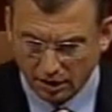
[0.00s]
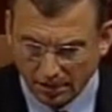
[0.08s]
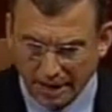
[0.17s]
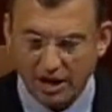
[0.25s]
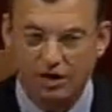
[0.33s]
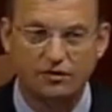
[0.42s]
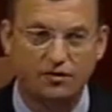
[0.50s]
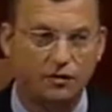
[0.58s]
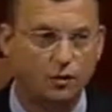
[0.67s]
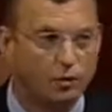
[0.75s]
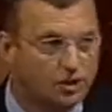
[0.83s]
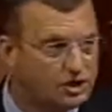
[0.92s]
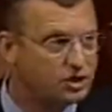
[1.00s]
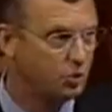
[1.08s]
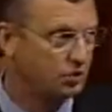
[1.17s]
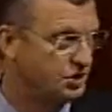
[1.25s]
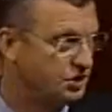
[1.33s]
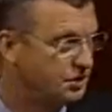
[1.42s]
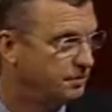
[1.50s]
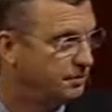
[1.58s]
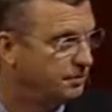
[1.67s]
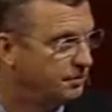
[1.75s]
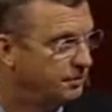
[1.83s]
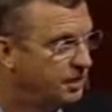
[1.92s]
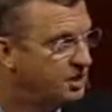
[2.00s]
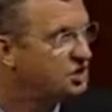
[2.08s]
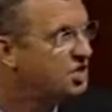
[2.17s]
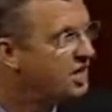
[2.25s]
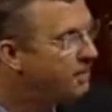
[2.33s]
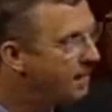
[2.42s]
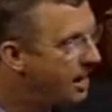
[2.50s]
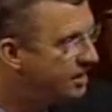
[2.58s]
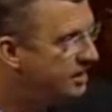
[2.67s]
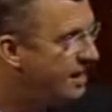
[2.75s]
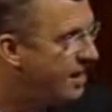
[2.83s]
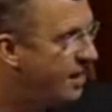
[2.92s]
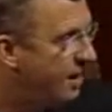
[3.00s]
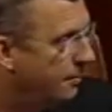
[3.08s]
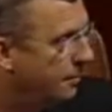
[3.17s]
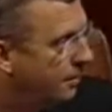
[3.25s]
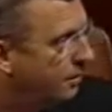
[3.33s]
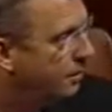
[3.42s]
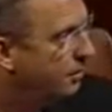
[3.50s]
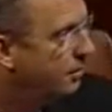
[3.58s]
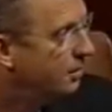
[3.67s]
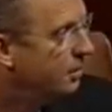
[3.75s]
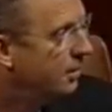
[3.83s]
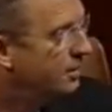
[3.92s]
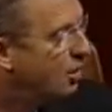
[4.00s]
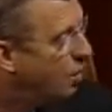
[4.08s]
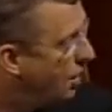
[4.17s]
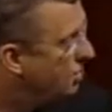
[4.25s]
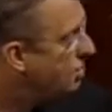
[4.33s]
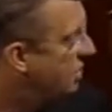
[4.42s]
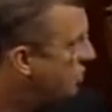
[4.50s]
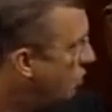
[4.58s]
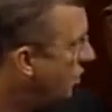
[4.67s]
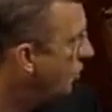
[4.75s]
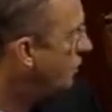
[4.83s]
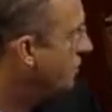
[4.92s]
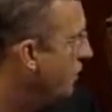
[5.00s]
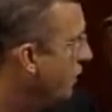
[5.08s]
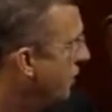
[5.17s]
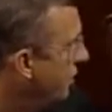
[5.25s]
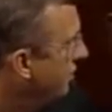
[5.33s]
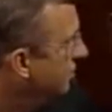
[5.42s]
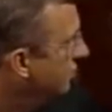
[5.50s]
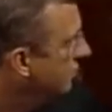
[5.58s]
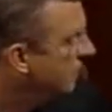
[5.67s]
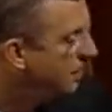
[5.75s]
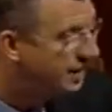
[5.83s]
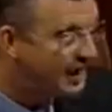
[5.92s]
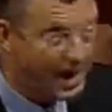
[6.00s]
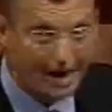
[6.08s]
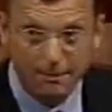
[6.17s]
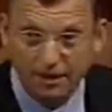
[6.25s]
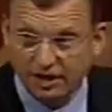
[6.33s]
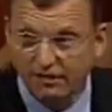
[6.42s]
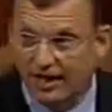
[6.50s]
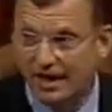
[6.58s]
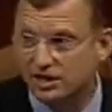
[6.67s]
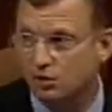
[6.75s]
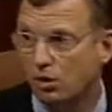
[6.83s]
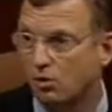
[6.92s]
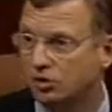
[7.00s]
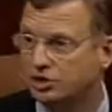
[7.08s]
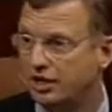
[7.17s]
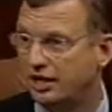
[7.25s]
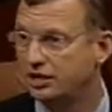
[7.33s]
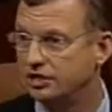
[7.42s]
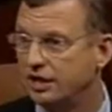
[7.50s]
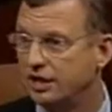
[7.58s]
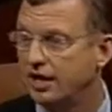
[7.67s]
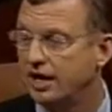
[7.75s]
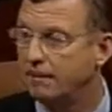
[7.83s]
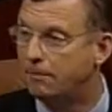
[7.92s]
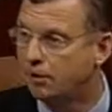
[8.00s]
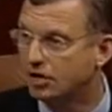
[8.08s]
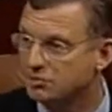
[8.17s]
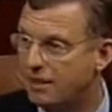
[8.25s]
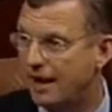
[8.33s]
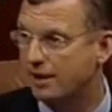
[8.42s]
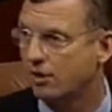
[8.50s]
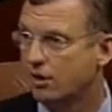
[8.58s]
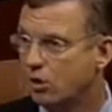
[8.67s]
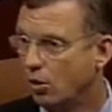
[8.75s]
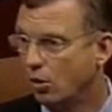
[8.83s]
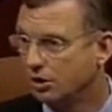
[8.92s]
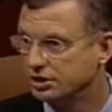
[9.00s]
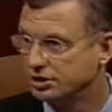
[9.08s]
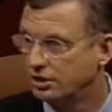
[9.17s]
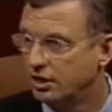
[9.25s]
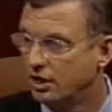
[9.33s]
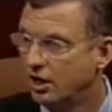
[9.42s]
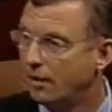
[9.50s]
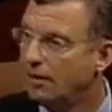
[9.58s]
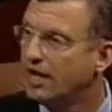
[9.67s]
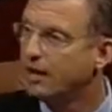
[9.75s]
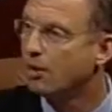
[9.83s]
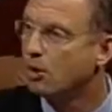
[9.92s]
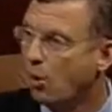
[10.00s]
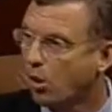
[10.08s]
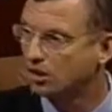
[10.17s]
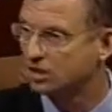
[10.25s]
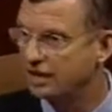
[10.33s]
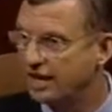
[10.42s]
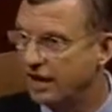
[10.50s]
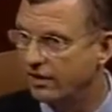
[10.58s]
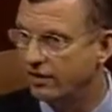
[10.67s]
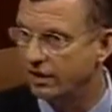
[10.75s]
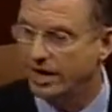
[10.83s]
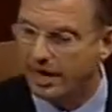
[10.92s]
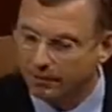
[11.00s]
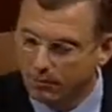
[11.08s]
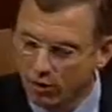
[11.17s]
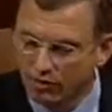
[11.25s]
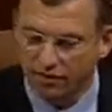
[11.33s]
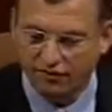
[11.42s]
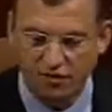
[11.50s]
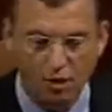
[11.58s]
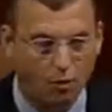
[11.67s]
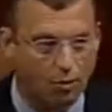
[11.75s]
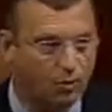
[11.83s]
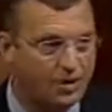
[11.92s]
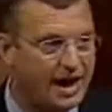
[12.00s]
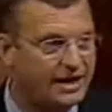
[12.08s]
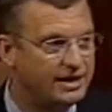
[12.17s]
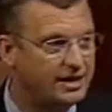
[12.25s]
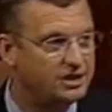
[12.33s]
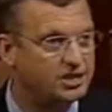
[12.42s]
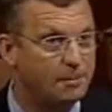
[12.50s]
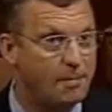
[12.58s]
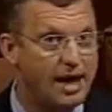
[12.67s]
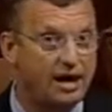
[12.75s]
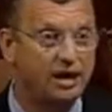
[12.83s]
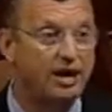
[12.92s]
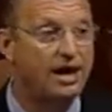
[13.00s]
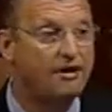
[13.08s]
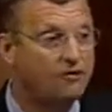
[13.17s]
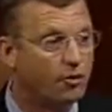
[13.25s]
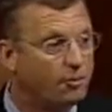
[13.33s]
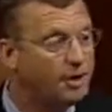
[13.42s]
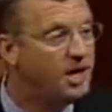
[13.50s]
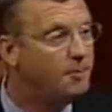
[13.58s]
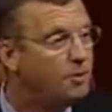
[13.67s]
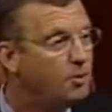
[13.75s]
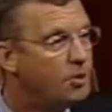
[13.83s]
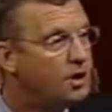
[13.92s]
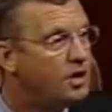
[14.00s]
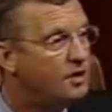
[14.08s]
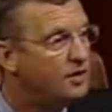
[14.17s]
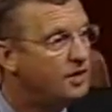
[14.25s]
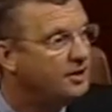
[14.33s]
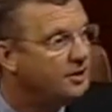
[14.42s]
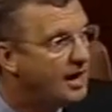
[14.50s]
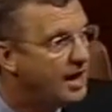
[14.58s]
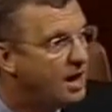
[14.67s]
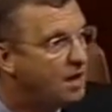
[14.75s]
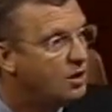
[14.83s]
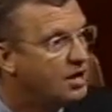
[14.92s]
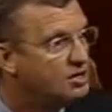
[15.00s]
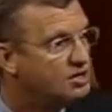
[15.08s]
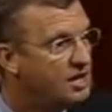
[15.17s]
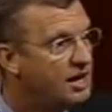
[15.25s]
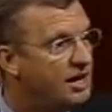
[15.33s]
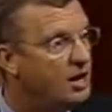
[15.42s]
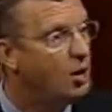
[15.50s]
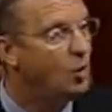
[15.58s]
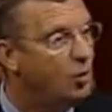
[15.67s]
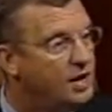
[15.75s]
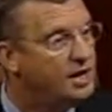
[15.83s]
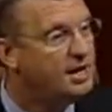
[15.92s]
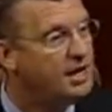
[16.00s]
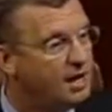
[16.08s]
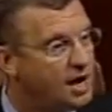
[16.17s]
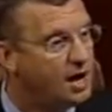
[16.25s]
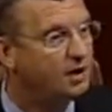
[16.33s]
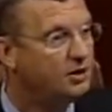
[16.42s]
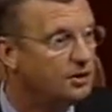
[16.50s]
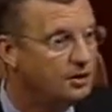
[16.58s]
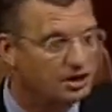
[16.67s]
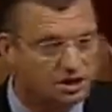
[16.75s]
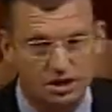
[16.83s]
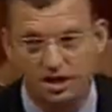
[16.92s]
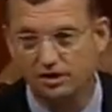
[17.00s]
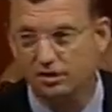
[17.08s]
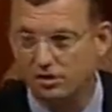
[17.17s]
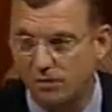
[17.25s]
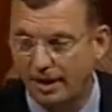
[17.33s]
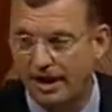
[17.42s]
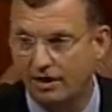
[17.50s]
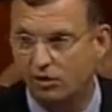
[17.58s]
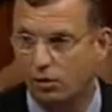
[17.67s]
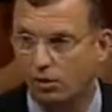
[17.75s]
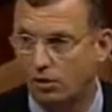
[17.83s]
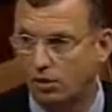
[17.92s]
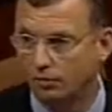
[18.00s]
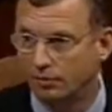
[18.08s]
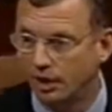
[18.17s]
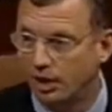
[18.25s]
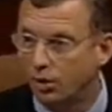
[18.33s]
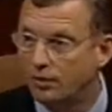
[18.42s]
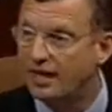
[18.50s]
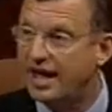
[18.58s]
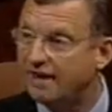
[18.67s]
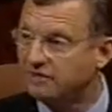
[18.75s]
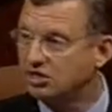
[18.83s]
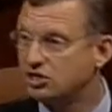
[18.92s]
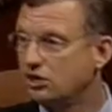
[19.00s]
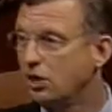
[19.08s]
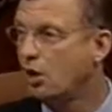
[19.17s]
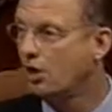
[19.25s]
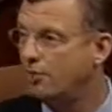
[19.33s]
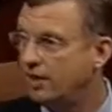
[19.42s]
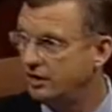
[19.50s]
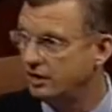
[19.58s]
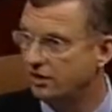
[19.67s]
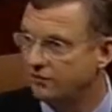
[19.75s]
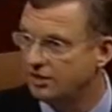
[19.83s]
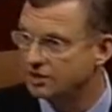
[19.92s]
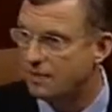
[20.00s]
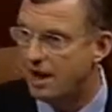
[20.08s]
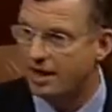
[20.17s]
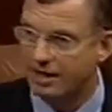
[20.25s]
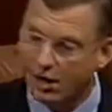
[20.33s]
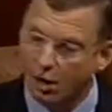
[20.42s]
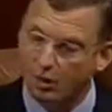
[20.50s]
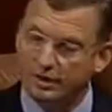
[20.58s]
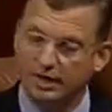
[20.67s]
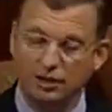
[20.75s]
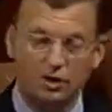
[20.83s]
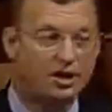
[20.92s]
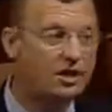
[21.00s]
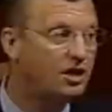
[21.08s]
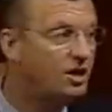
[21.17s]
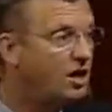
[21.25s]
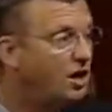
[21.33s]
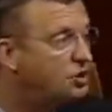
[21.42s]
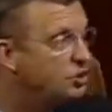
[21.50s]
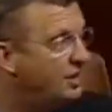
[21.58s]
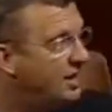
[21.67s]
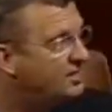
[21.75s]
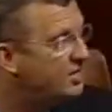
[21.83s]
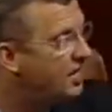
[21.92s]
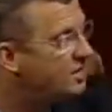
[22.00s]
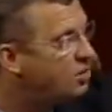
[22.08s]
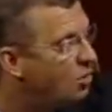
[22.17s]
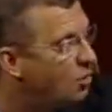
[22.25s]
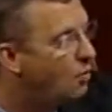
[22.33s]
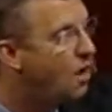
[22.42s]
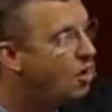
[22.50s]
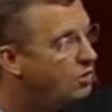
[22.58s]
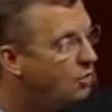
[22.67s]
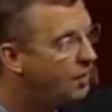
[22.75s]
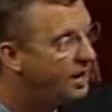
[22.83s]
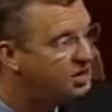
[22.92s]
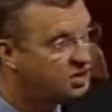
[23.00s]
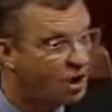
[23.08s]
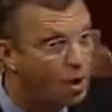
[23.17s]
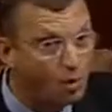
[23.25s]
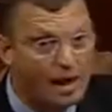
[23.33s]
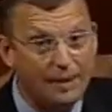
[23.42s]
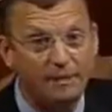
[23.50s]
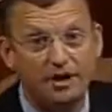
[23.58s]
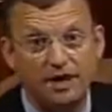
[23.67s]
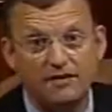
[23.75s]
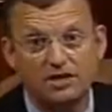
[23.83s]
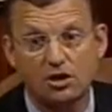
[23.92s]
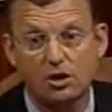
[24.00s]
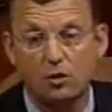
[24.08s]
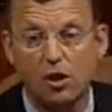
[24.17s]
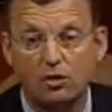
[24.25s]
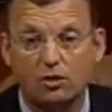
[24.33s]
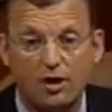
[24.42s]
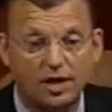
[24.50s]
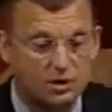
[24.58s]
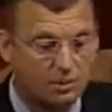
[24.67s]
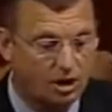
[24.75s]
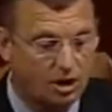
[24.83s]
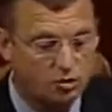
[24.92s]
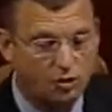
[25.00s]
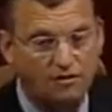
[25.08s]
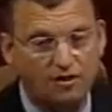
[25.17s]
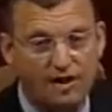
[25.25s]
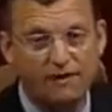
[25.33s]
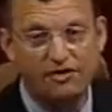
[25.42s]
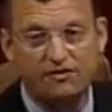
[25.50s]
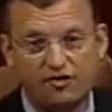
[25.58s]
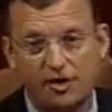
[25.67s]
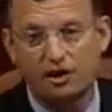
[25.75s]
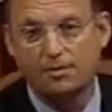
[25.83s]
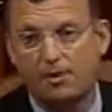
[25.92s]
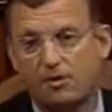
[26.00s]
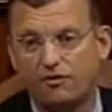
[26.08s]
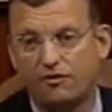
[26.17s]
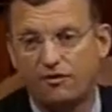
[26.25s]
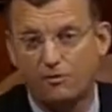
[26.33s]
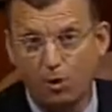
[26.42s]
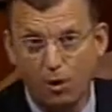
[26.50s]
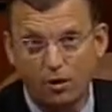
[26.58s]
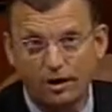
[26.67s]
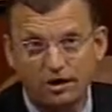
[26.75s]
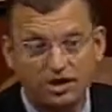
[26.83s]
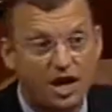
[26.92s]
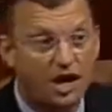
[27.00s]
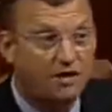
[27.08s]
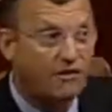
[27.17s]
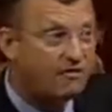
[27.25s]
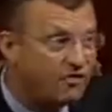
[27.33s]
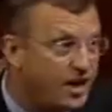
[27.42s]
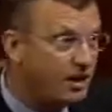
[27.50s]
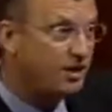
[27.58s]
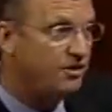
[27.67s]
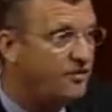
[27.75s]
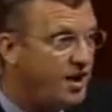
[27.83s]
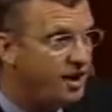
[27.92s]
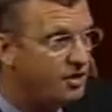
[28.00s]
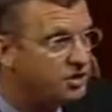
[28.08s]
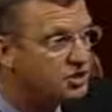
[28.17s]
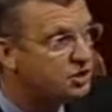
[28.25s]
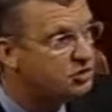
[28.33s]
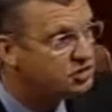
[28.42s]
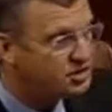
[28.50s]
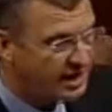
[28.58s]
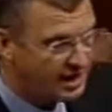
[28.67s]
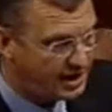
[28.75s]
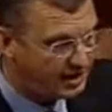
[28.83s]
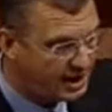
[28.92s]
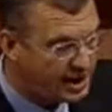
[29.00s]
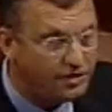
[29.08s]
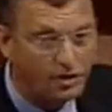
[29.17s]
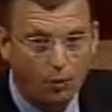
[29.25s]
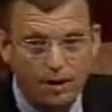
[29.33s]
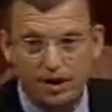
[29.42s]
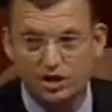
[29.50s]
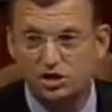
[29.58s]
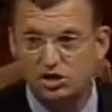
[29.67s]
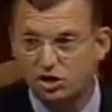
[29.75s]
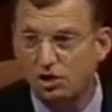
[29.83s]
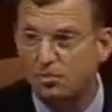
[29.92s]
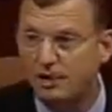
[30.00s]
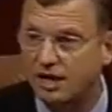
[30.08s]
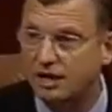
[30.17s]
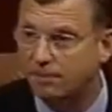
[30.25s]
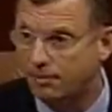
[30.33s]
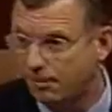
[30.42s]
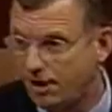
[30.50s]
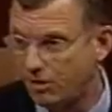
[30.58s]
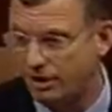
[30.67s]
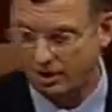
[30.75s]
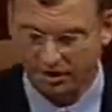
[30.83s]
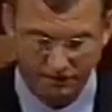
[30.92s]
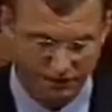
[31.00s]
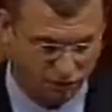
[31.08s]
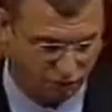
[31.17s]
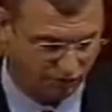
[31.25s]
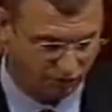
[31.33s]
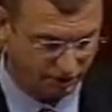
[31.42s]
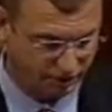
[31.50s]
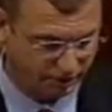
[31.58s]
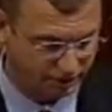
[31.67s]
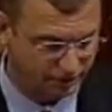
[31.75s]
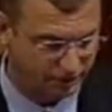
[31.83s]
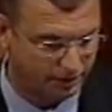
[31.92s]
amount of resources in a set amount of time. And the question is, what do we do with it? I believe that is what will change and put us back on a course of being able to work together and moving forward with ideas that matter. And for people that now say we cannot continue the path we're on, when they have such a low opinion of this body, when they look at their country and they say it's on a wrong direction, well, I believe it's on a wrong direction because we've left the fundamental moorings of our founding fathers who said that we should be in promoting individual freedom,